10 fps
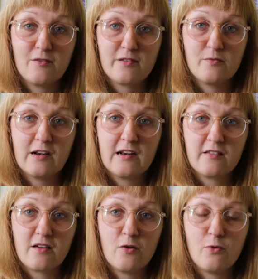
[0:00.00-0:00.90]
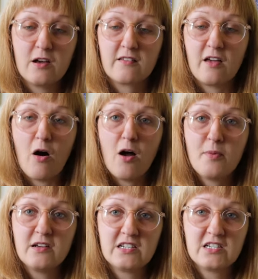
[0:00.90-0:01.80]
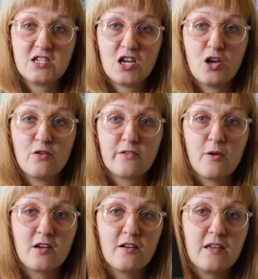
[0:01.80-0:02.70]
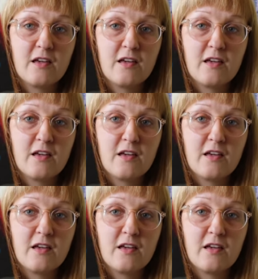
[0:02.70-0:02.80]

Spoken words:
some really nice artwork. So I purchased two. So I got